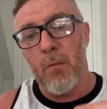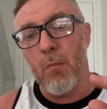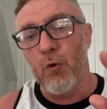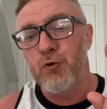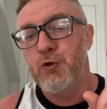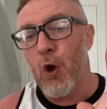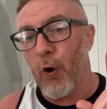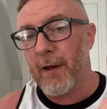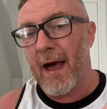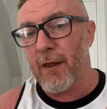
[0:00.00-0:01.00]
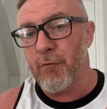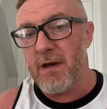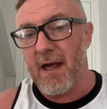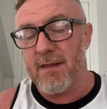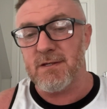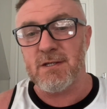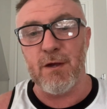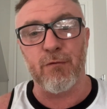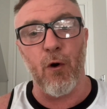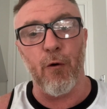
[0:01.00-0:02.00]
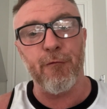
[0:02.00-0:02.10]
but not calorie dense, you've got